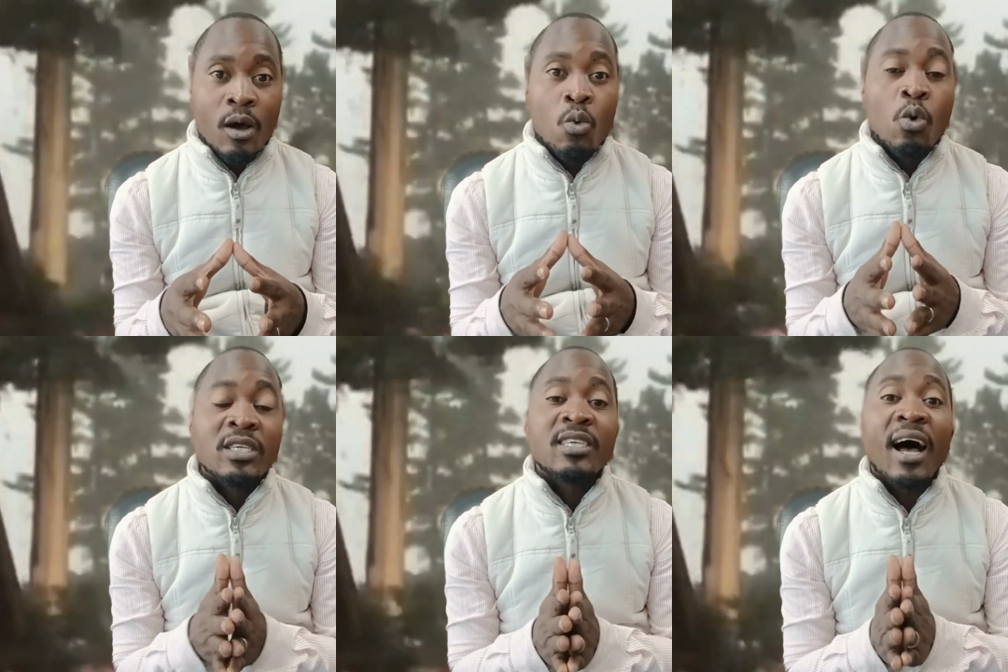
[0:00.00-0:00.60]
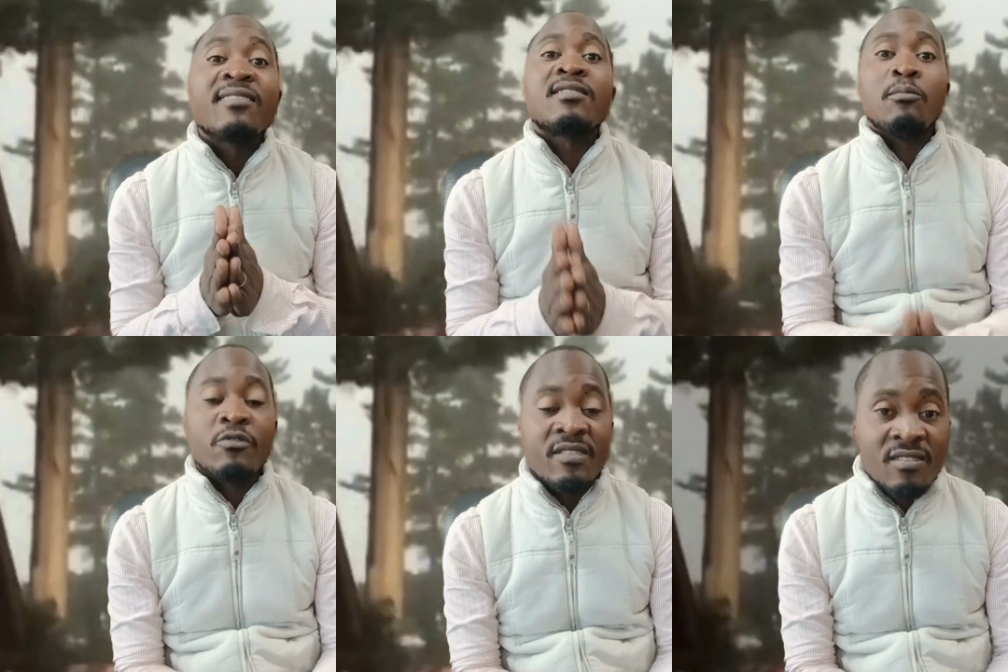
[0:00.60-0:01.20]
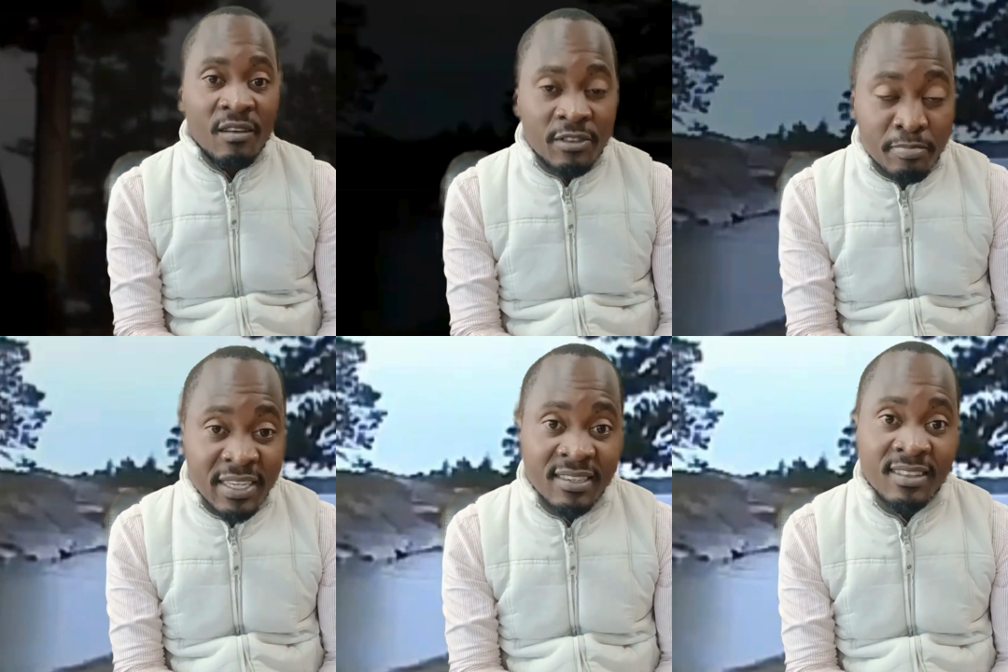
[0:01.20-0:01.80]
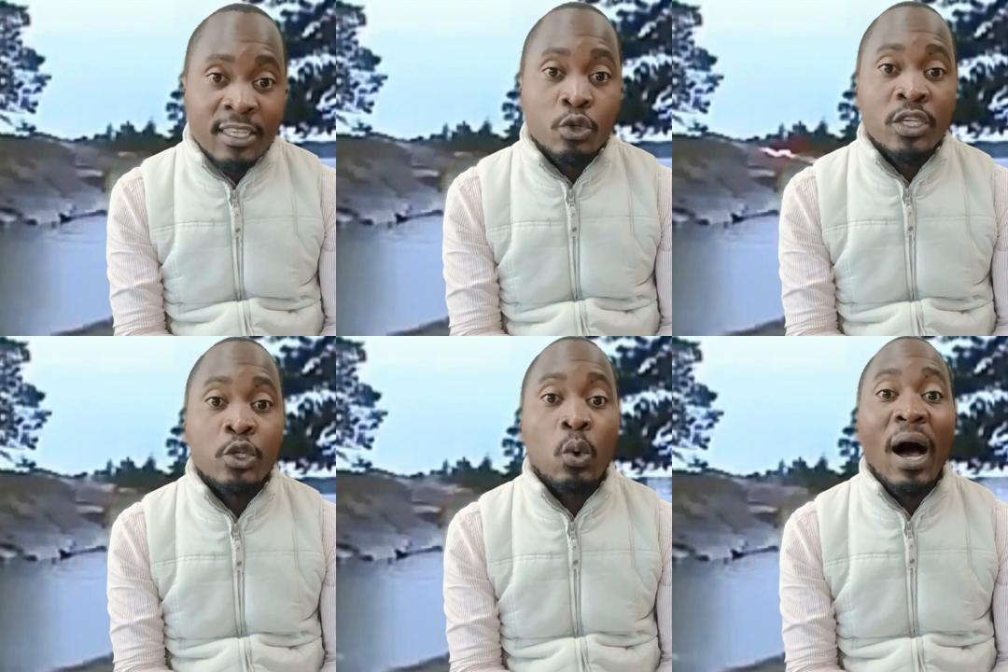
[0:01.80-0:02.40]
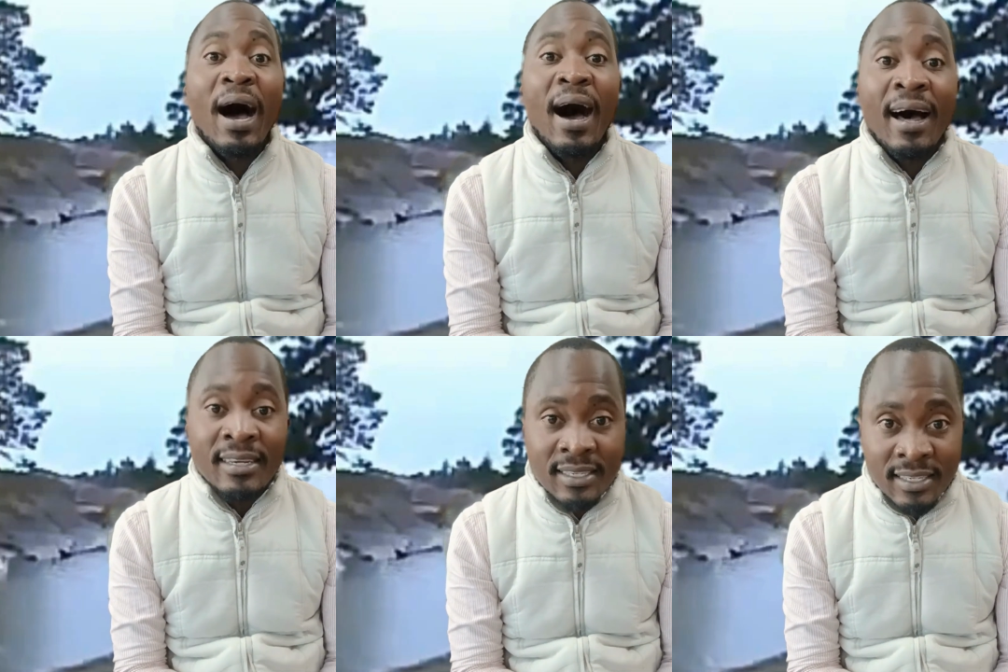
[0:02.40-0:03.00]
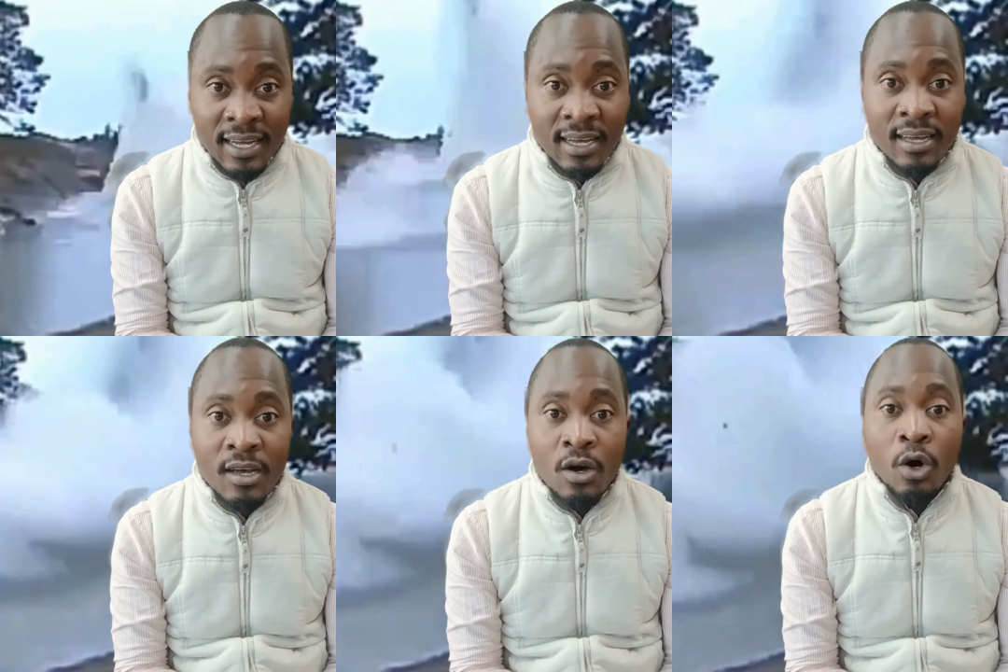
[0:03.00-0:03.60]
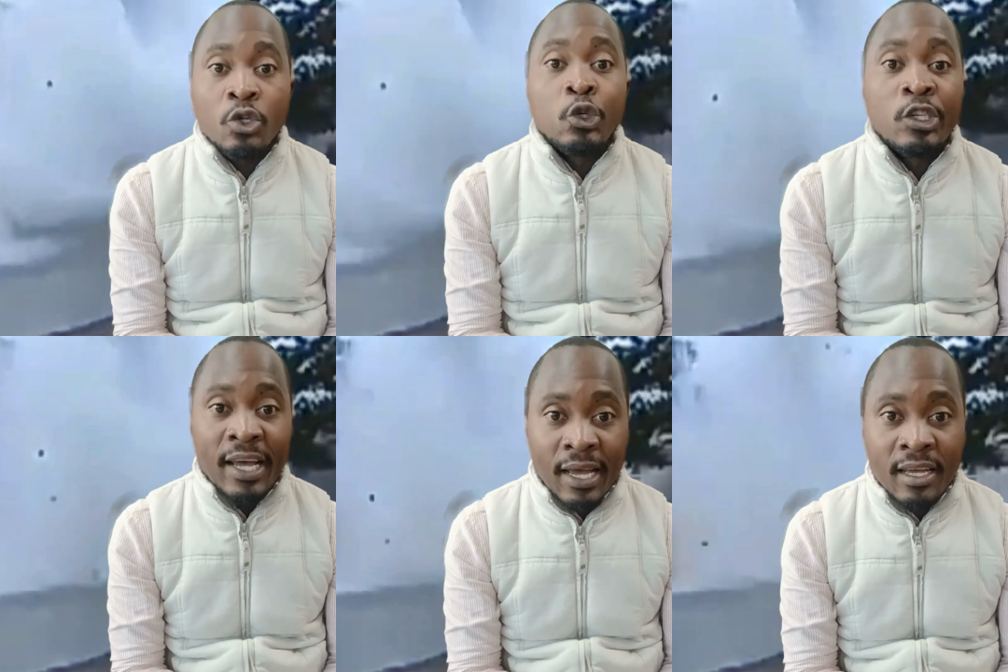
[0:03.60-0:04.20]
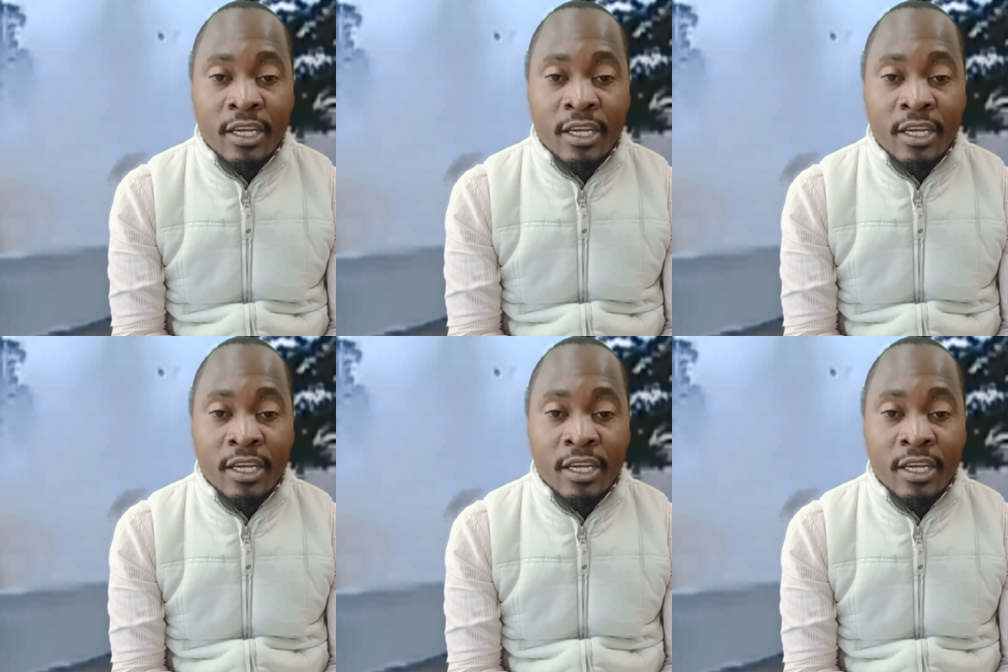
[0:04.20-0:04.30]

which are some of the safety measures that you need to undertake or to take